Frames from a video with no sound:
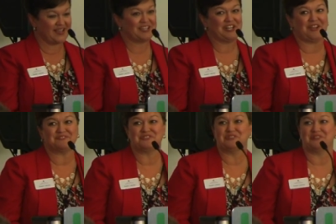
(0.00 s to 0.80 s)
Good
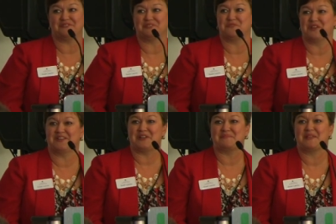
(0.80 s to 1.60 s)
afternoon,
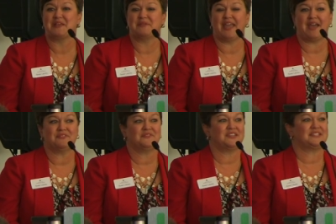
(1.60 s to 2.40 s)
everyone. On behalf
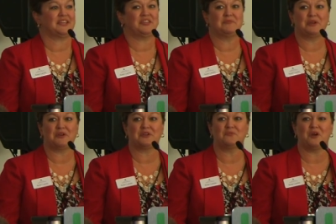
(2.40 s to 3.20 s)
of Kentucky
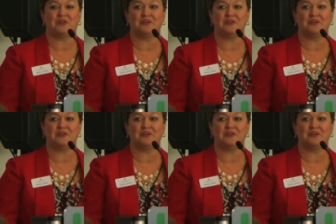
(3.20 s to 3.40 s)
American Water